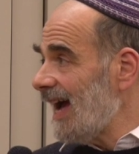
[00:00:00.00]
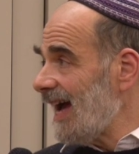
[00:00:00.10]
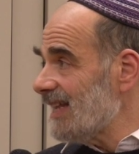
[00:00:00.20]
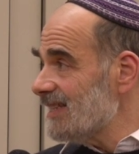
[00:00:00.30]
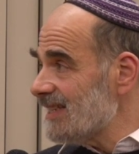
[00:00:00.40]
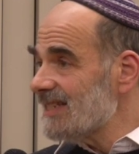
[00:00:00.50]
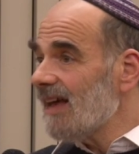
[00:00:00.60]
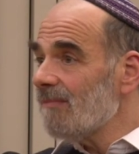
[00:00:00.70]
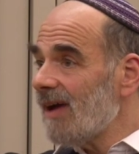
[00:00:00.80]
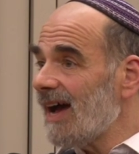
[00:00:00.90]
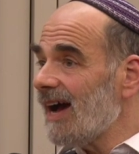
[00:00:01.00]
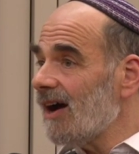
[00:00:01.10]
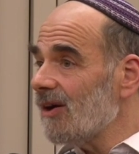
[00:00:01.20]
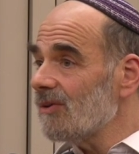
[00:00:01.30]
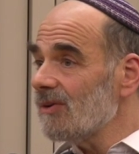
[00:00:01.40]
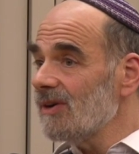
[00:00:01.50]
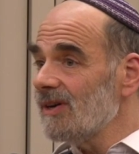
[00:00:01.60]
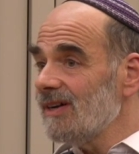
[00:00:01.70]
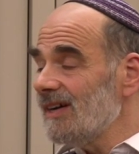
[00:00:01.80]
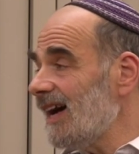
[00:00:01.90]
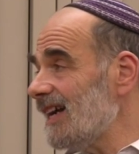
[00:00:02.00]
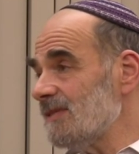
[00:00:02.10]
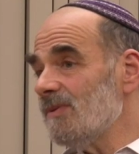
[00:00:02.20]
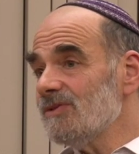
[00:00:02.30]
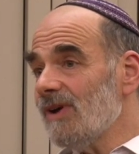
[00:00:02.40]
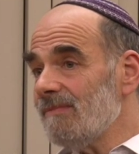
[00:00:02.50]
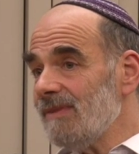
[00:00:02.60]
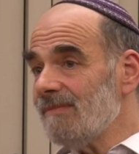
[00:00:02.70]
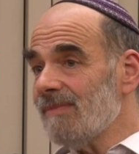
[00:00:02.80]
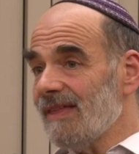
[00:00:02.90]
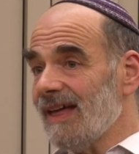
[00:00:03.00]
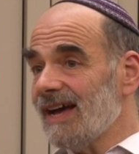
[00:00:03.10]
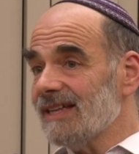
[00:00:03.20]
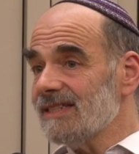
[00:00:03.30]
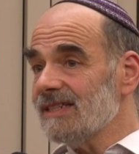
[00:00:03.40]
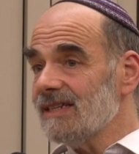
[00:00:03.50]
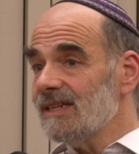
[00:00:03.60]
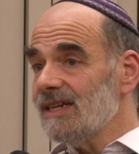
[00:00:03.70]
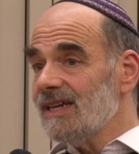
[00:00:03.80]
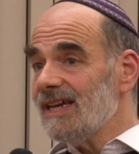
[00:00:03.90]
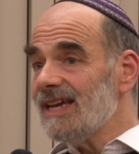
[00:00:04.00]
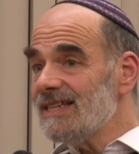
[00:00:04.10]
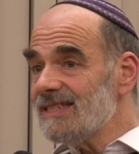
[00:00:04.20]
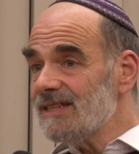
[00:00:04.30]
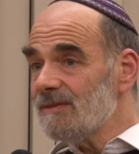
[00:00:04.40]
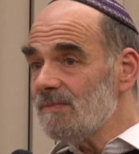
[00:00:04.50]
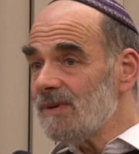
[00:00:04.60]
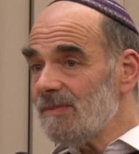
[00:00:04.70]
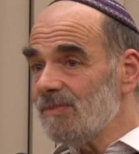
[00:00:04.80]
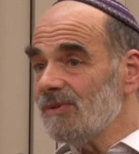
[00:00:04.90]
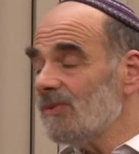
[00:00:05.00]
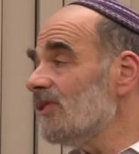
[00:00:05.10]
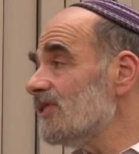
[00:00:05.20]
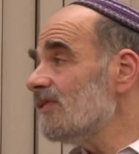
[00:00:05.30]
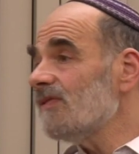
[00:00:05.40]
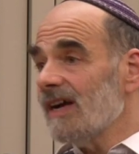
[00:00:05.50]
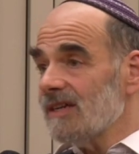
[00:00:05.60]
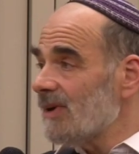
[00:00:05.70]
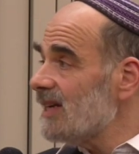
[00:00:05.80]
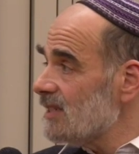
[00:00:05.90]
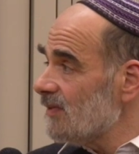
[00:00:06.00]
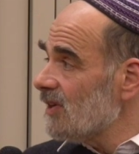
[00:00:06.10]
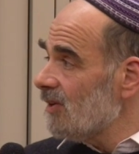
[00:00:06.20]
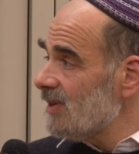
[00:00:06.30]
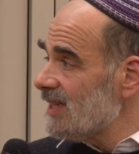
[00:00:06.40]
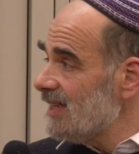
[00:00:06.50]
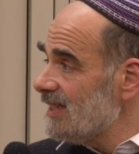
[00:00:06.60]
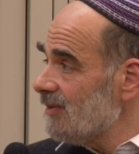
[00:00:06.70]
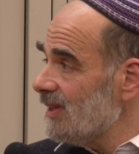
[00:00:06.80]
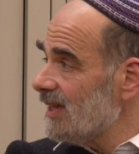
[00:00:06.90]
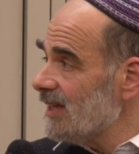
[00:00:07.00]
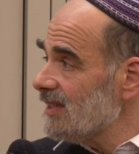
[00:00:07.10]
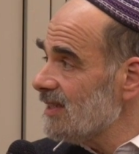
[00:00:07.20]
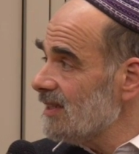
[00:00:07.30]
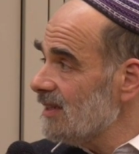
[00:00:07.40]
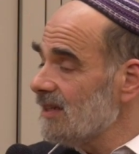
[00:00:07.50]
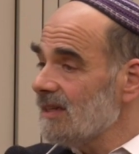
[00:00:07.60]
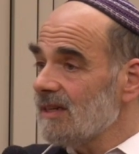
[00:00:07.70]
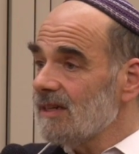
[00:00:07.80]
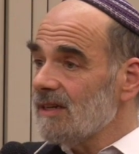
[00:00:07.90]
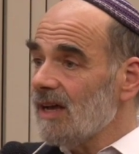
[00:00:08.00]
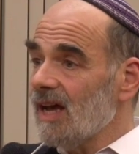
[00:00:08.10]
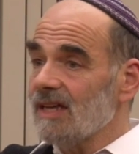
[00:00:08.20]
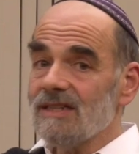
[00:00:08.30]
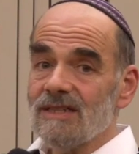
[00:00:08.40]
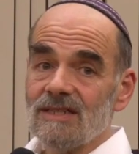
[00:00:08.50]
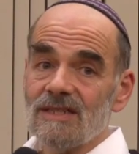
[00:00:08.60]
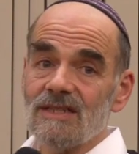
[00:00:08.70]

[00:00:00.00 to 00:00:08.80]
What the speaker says: And somehow, I suppose what I mean by that is that people want to find ways of accommodating with things. And